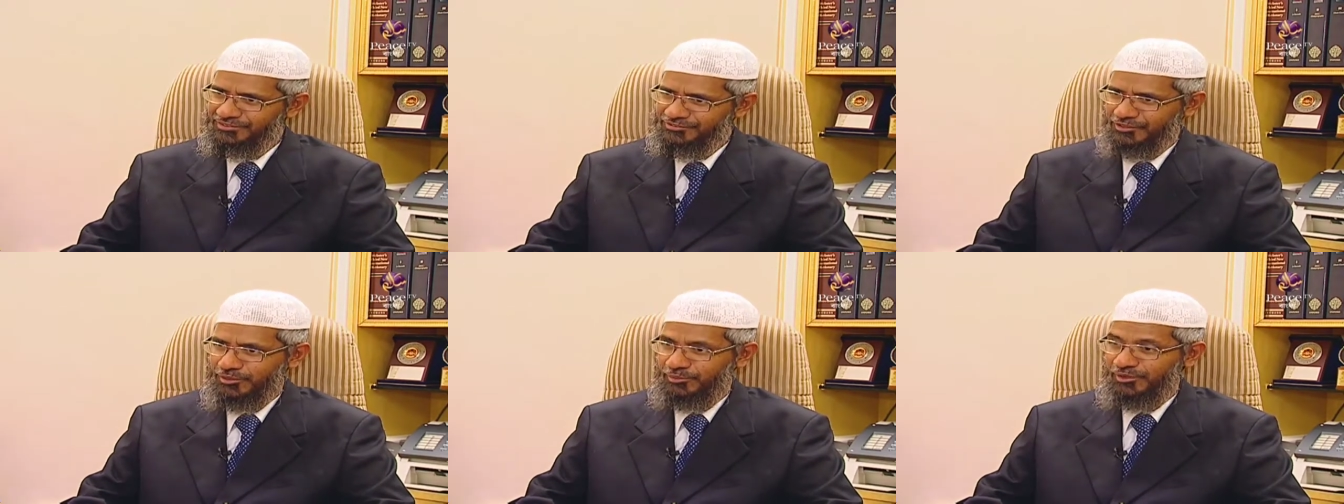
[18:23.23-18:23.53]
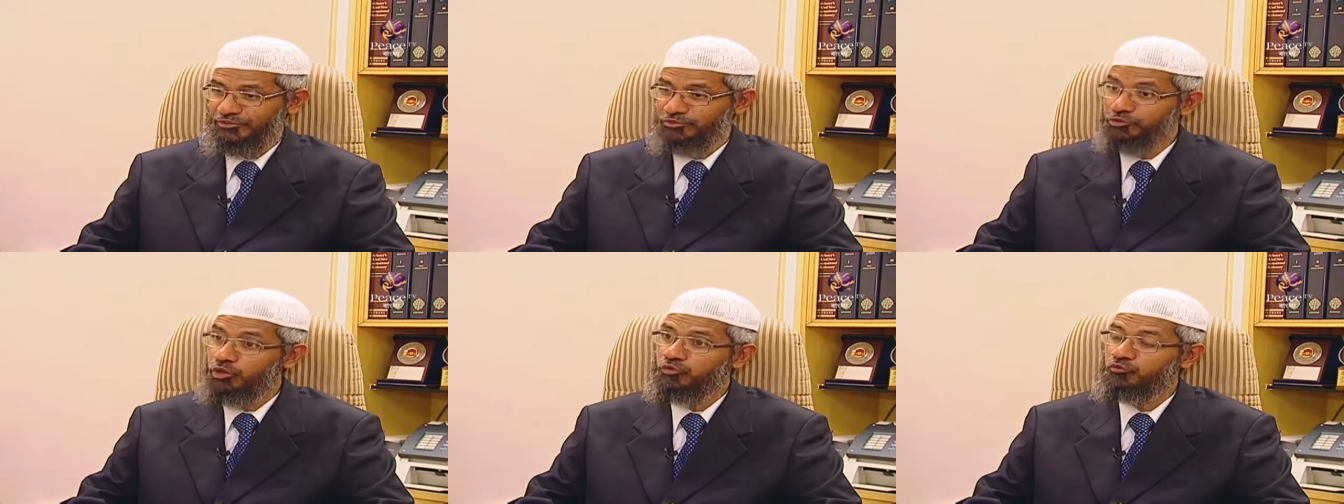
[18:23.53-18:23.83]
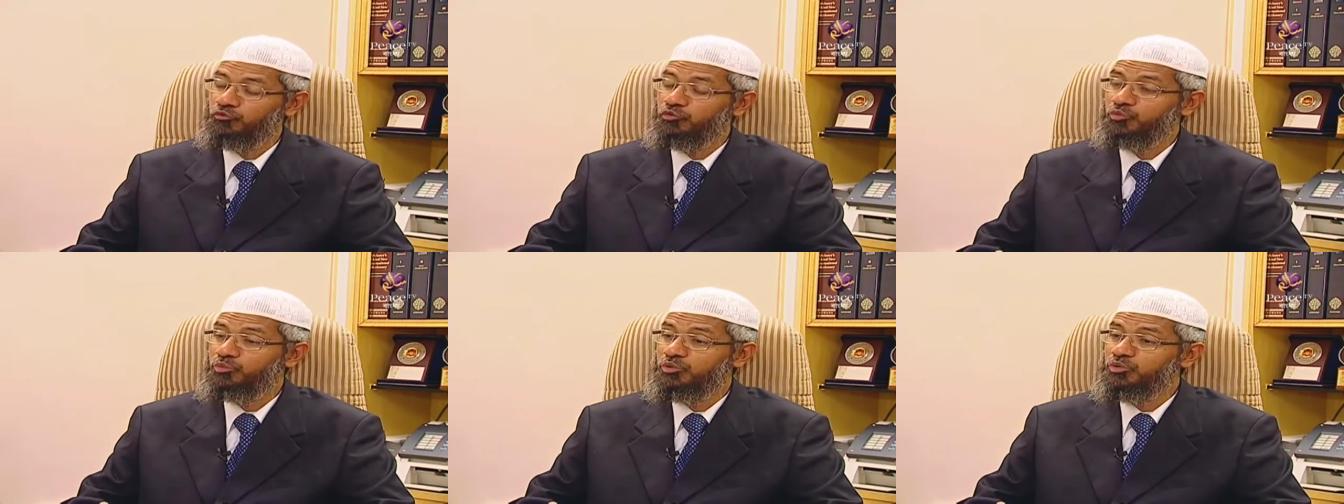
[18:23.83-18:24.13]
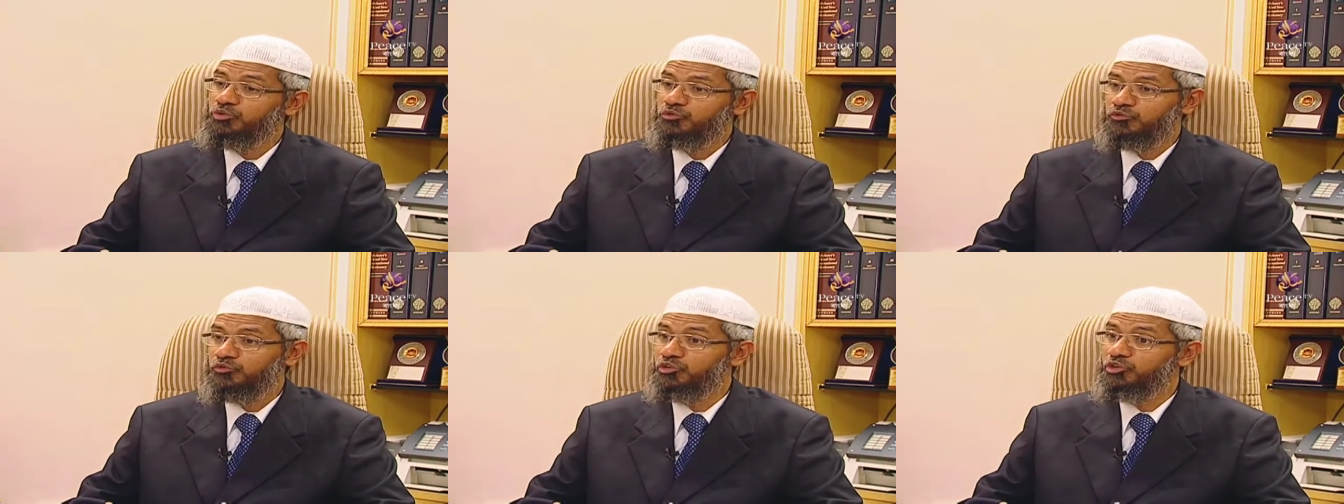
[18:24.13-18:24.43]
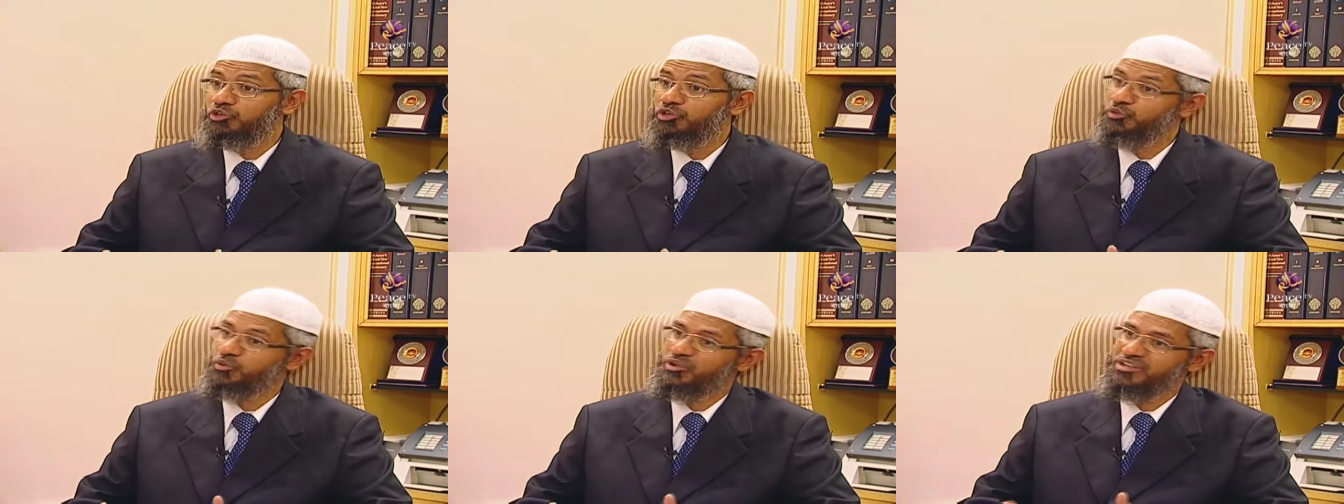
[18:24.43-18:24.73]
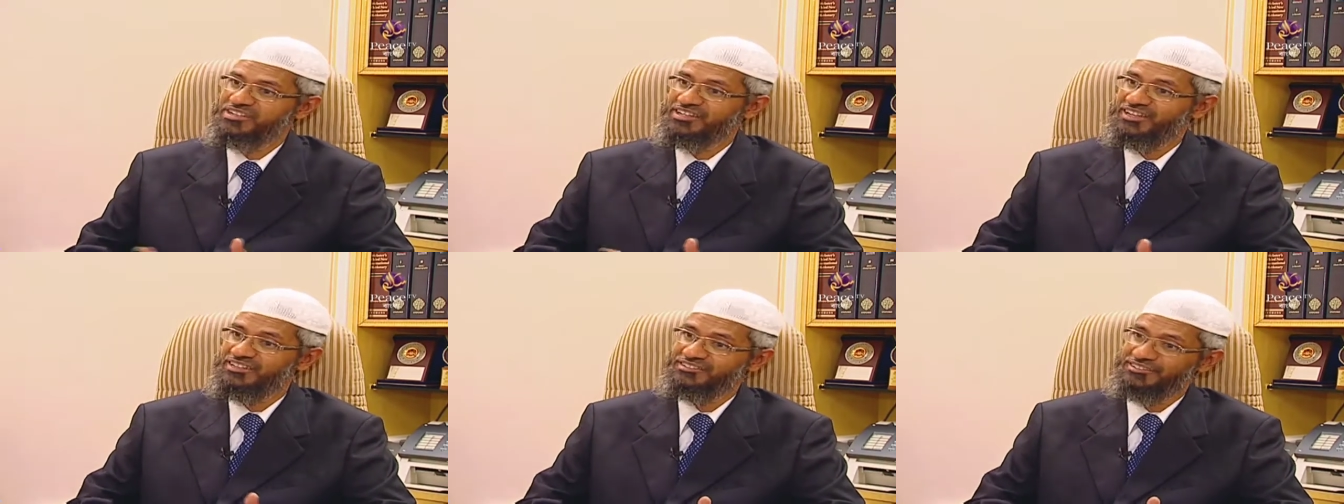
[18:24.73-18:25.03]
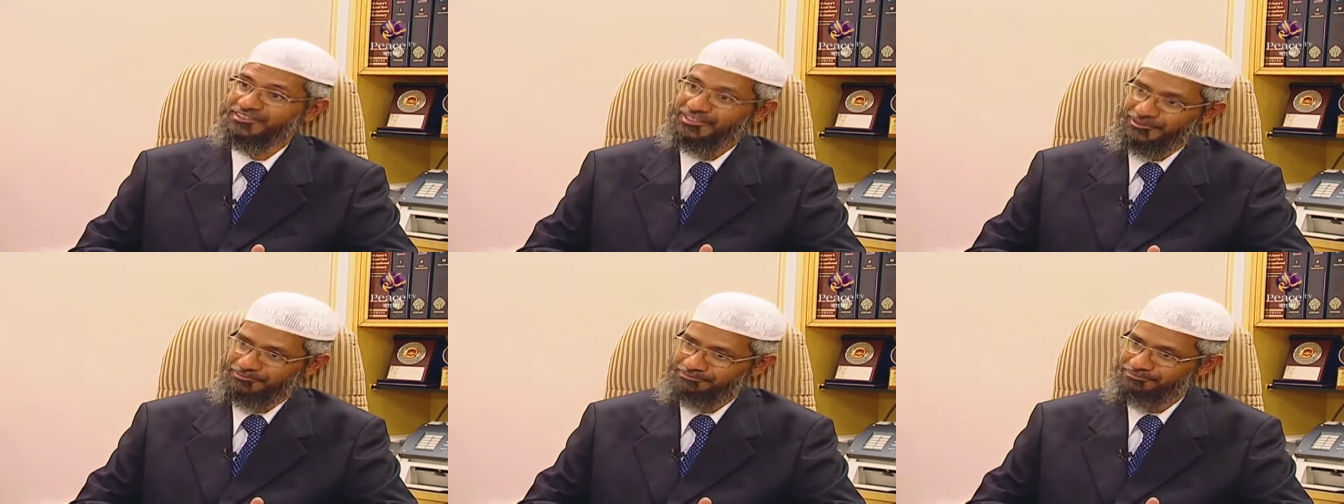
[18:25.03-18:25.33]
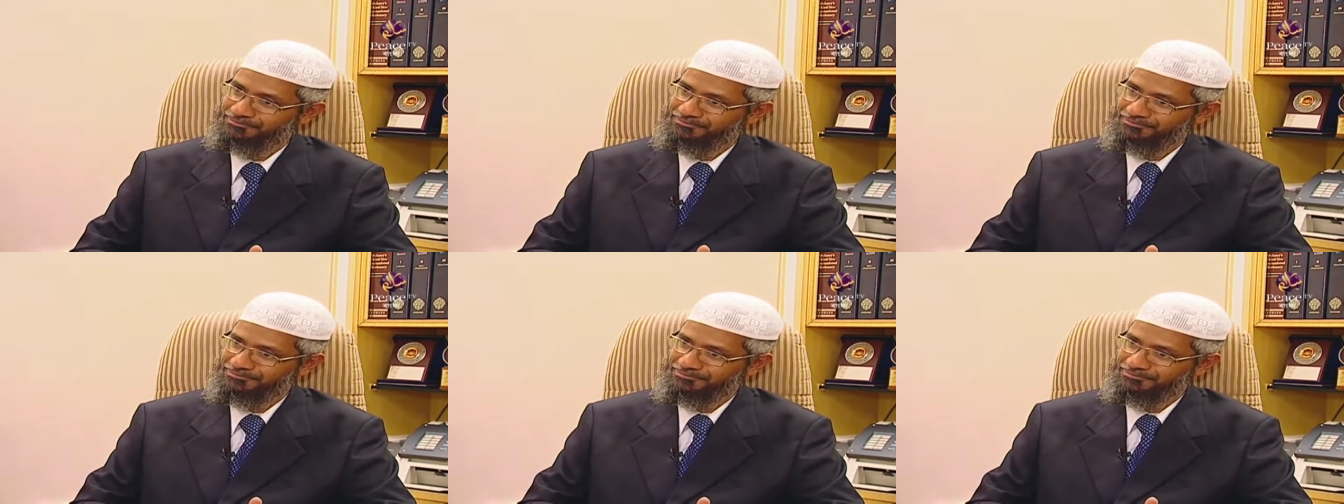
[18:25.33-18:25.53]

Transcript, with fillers: Some I thought would be useful during question and answer time.